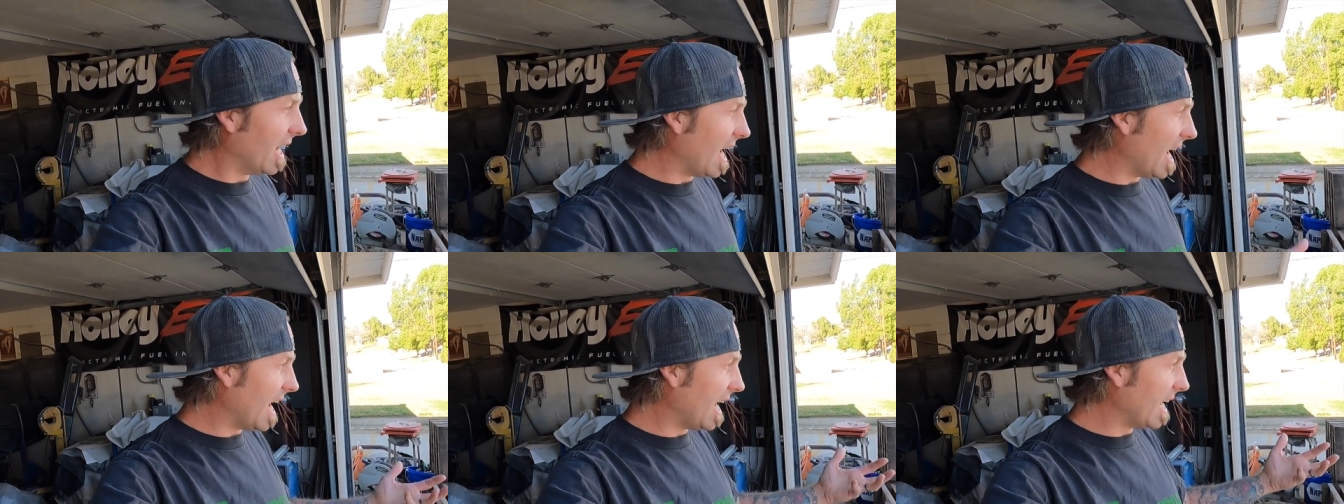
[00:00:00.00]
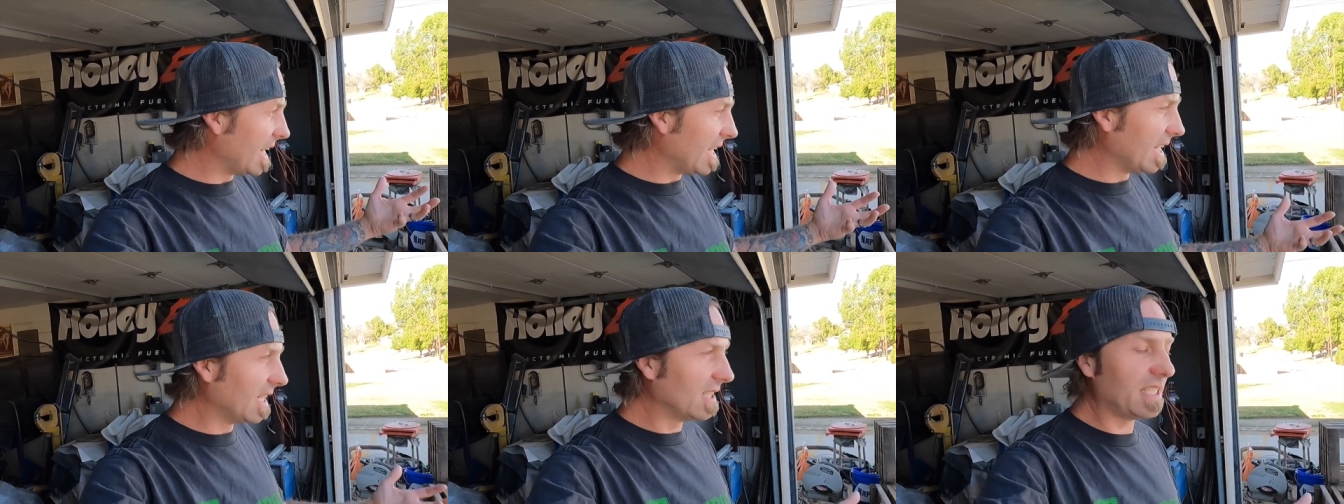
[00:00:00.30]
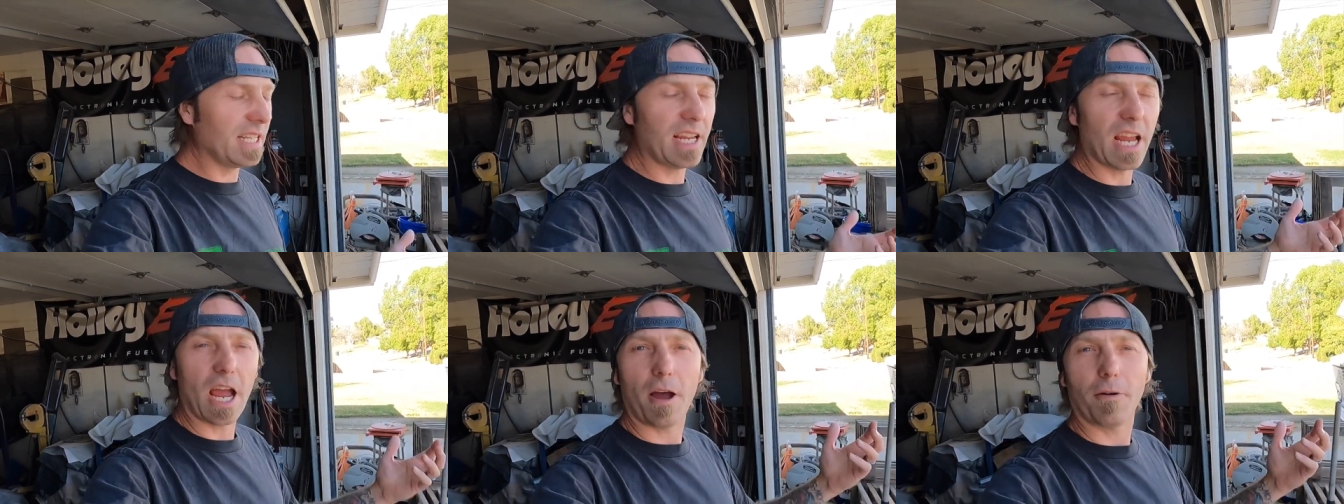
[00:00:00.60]
Uh, it is
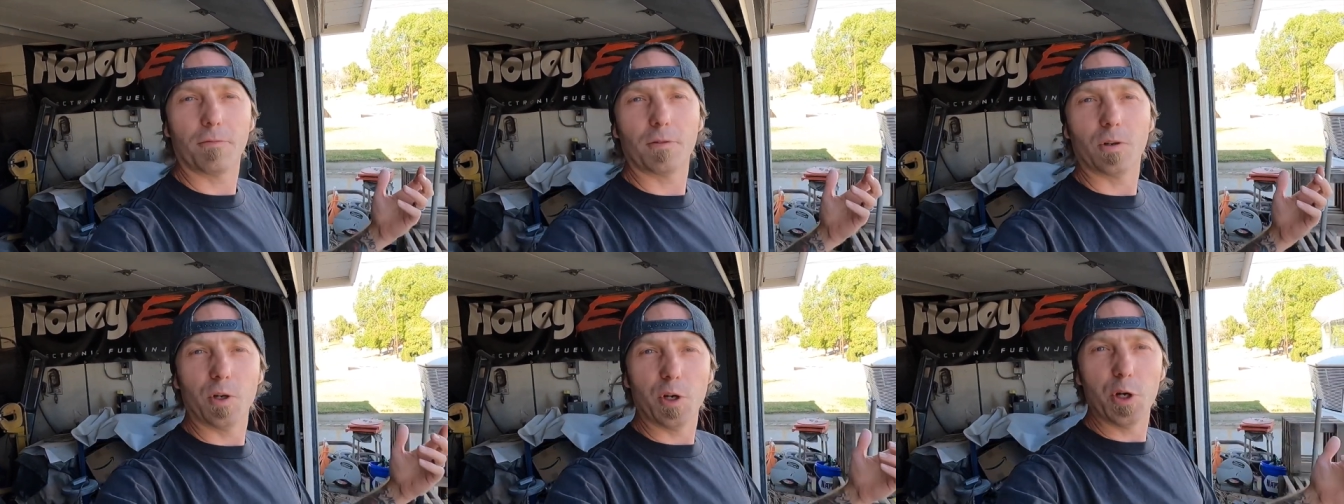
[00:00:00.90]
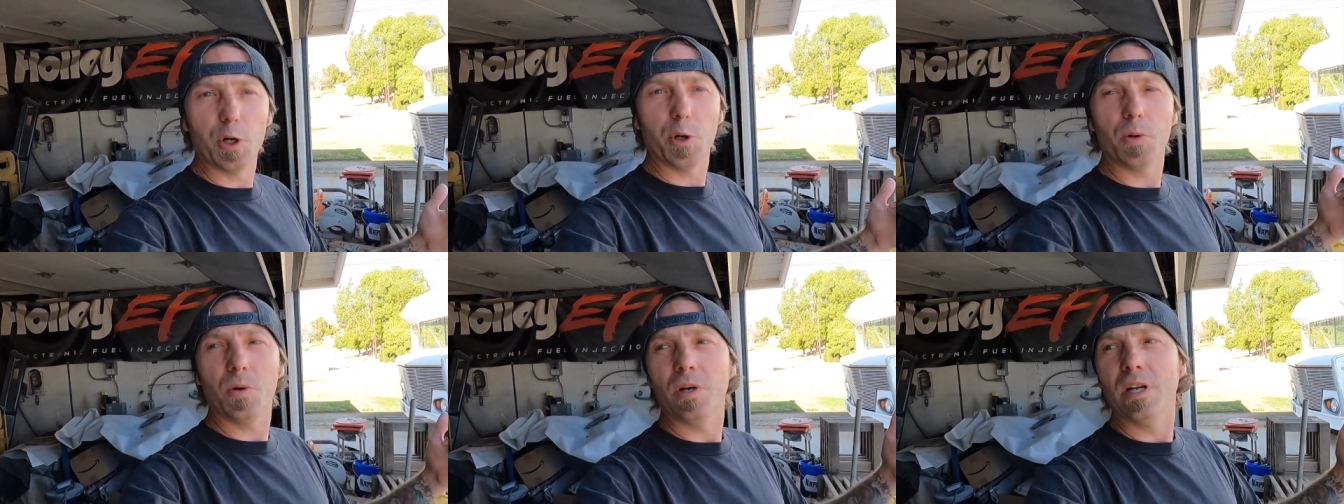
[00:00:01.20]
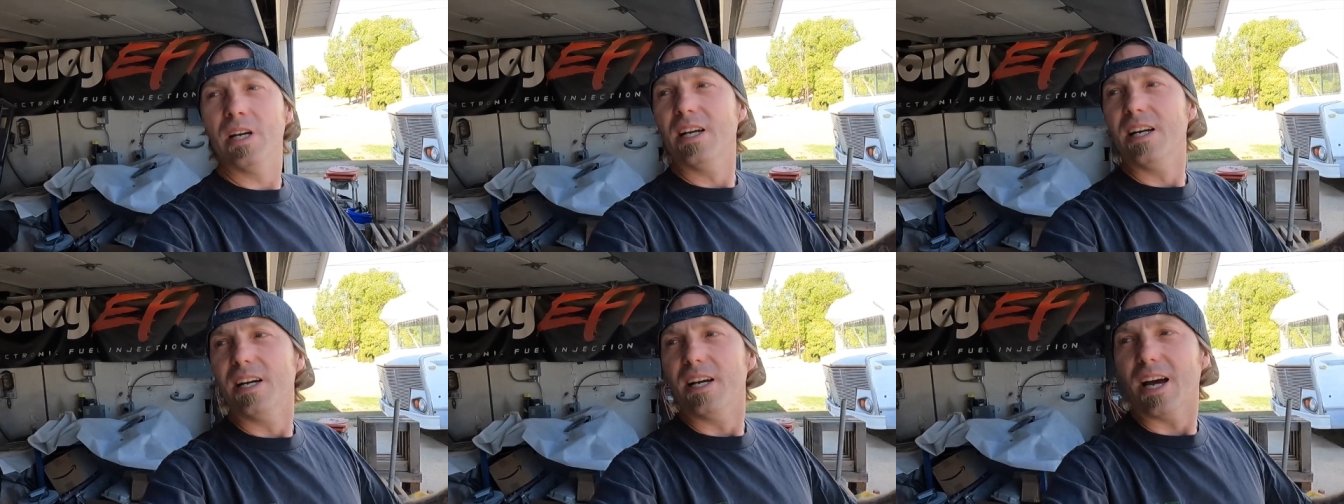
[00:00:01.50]
the
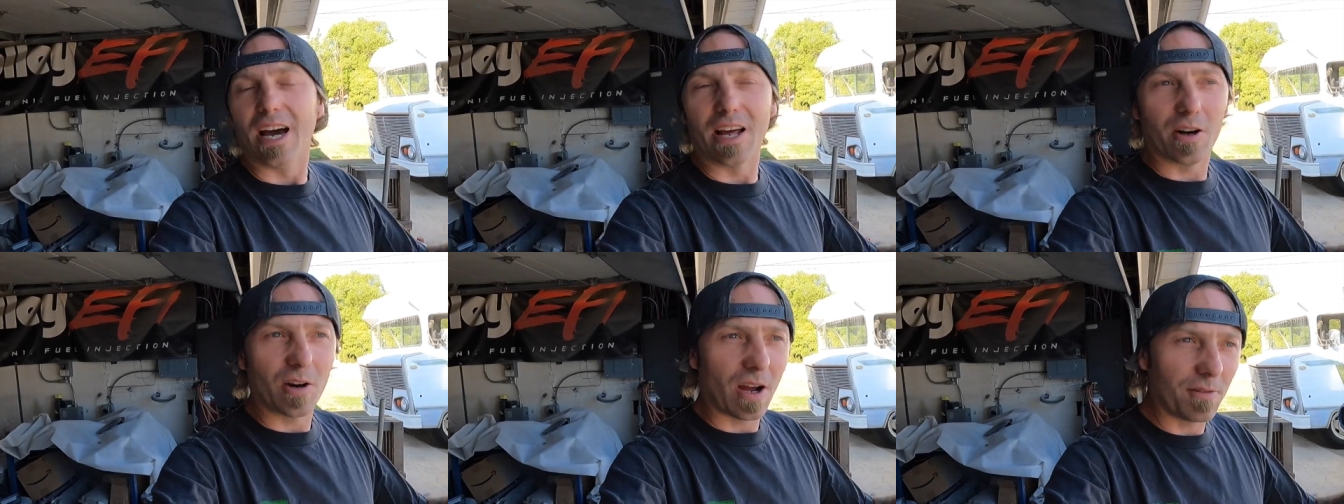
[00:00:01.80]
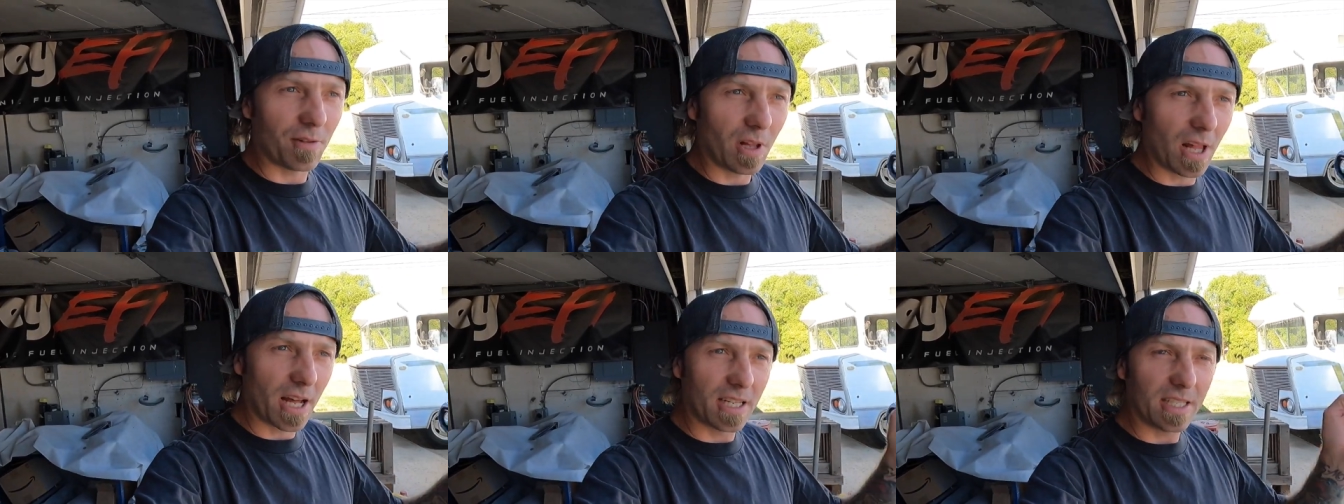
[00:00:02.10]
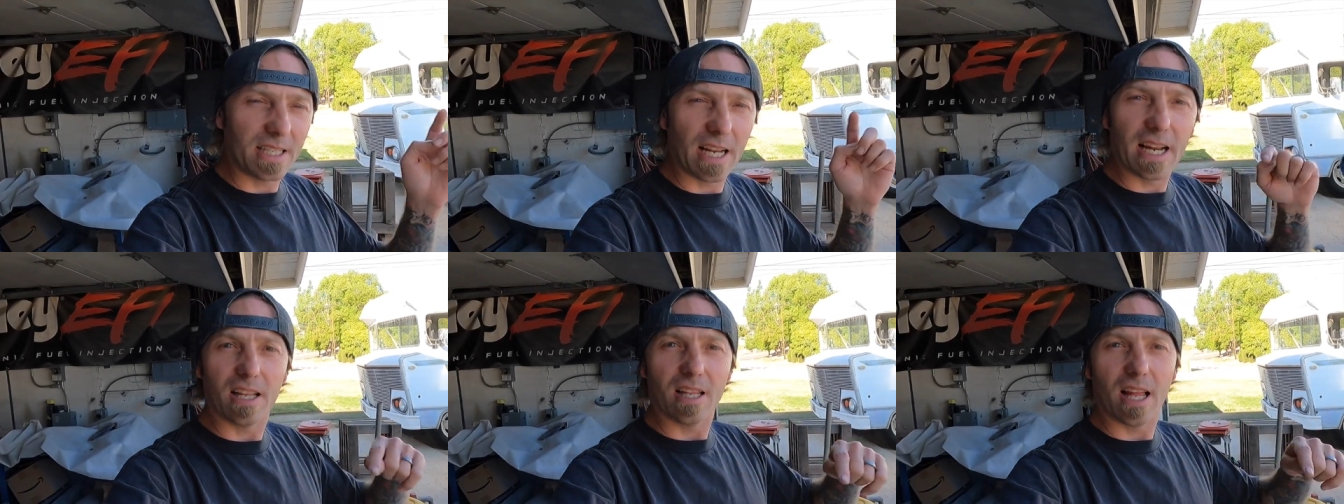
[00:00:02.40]
afternoon. I don't have a lot
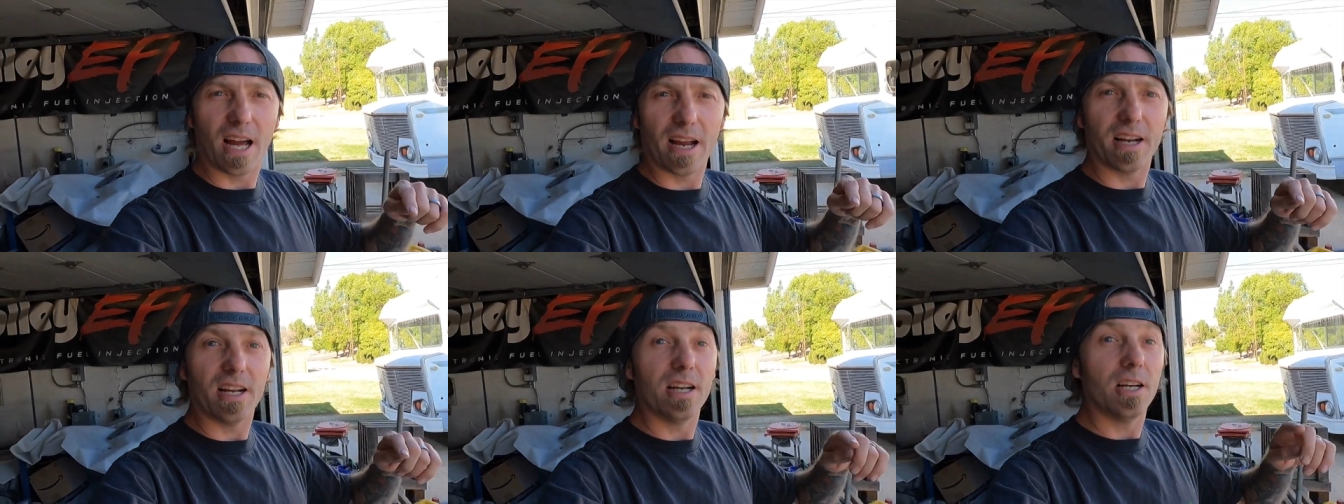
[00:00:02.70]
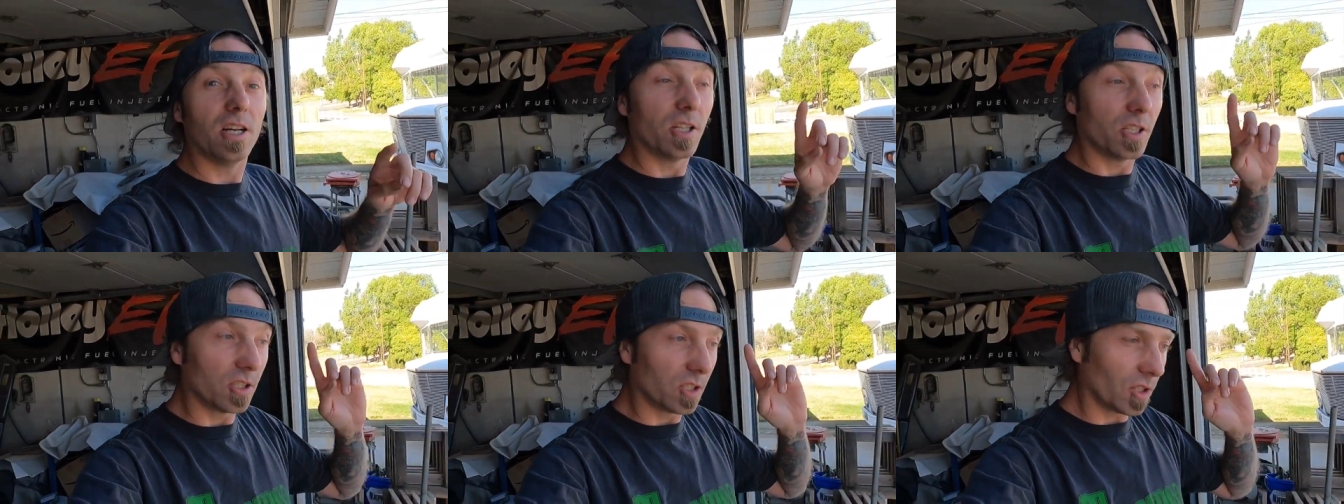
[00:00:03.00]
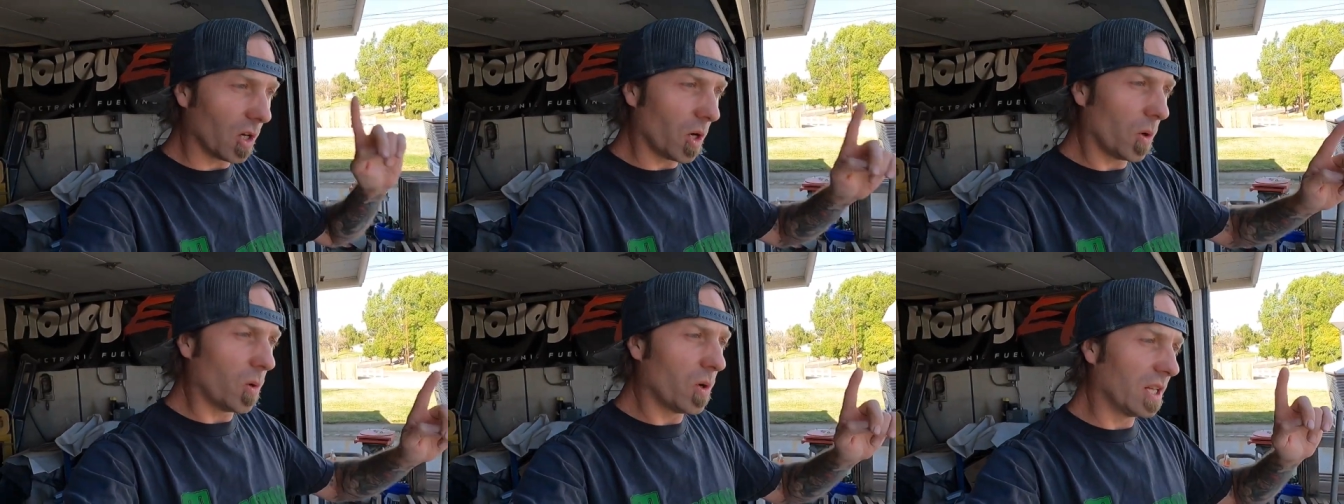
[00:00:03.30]
of daylight,
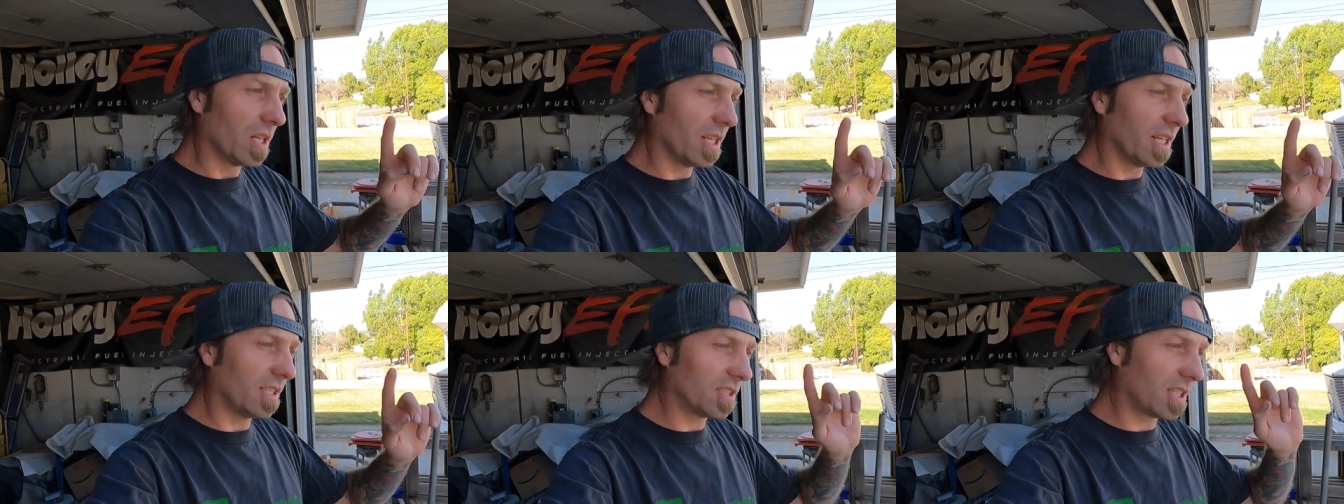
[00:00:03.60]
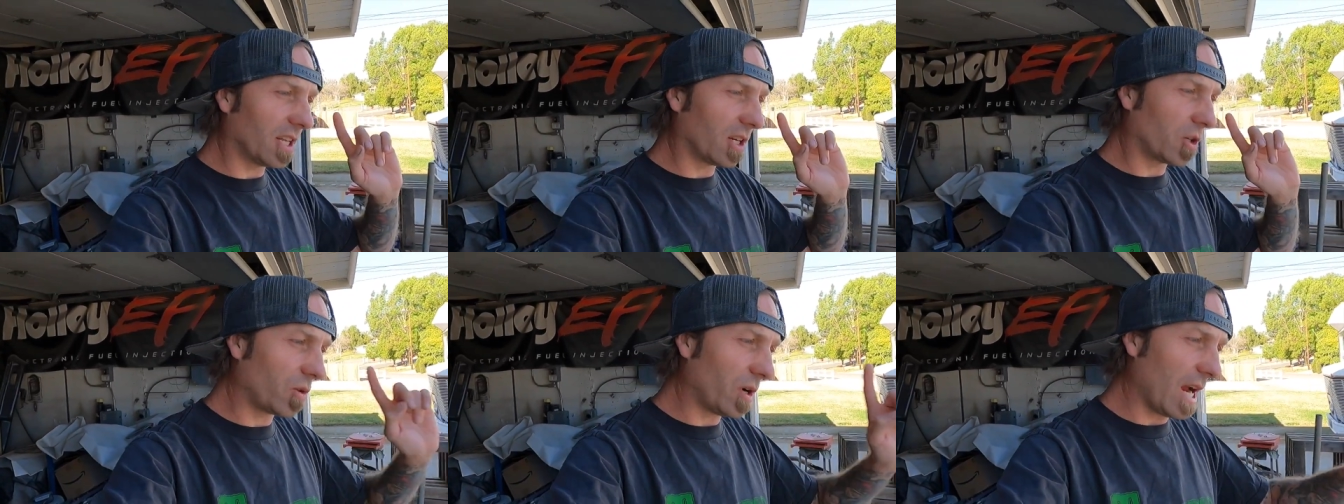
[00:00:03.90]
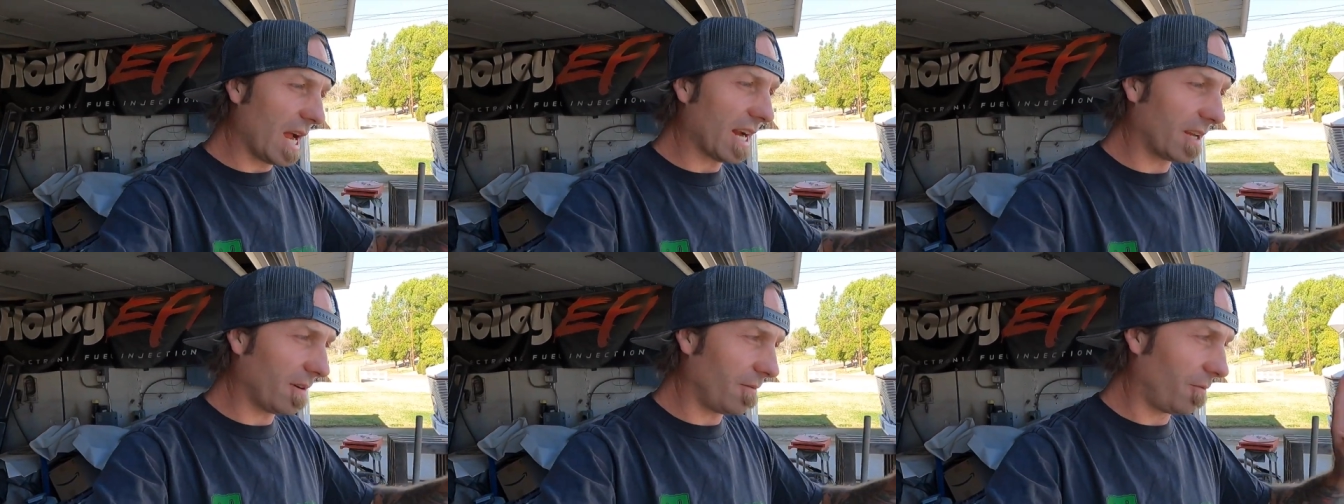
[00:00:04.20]
so let's get
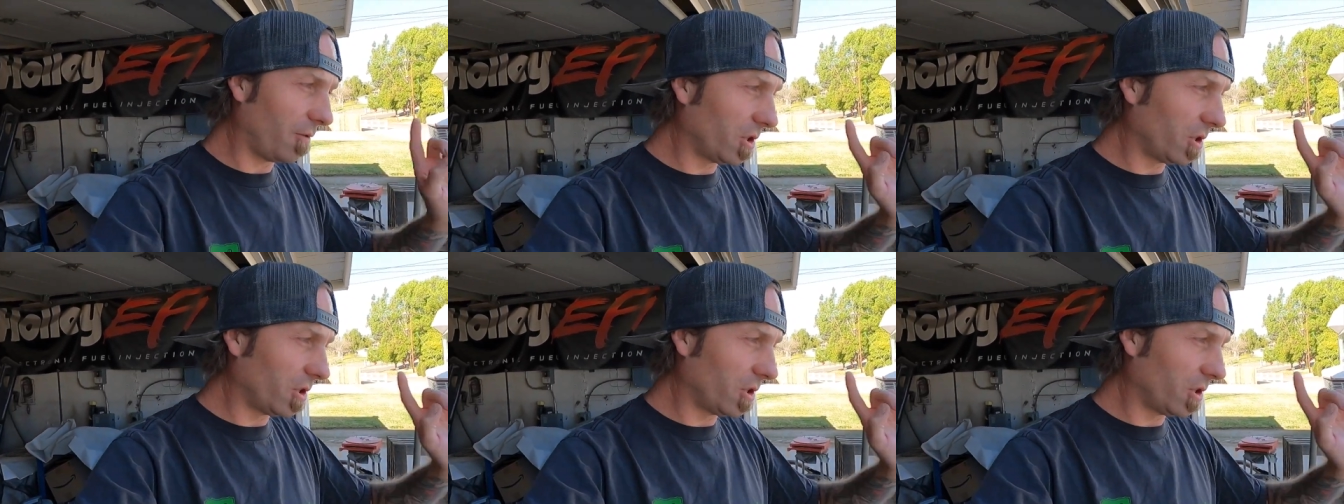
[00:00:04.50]
cracking.